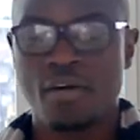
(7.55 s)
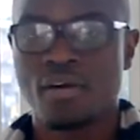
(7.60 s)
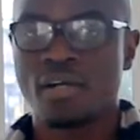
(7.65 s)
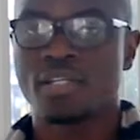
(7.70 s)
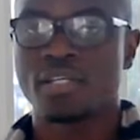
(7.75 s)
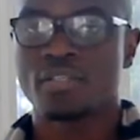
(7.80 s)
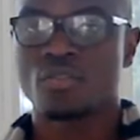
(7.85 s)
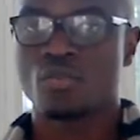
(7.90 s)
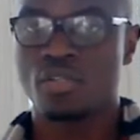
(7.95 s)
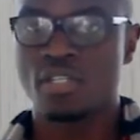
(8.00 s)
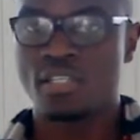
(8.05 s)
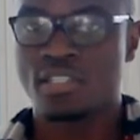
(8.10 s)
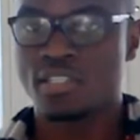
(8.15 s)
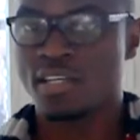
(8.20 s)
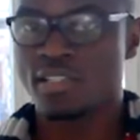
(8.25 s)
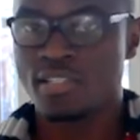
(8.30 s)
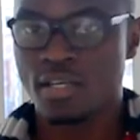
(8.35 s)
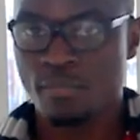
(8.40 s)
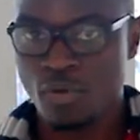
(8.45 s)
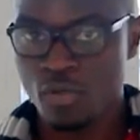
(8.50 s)
want us to
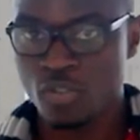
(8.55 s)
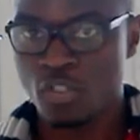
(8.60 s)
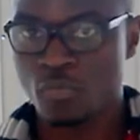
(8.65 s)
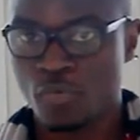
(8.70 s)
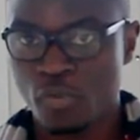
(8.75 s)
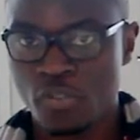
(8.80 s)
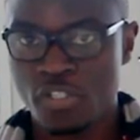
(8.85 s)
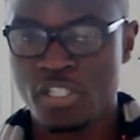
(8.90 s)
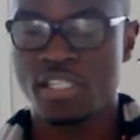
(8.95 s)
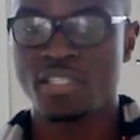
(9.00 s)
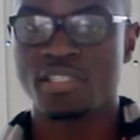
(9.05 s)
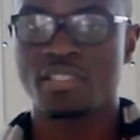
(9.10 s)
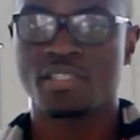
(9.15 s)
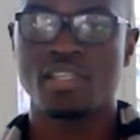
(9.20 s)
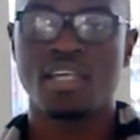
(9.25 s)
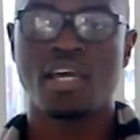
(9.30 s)
discuss about proteins,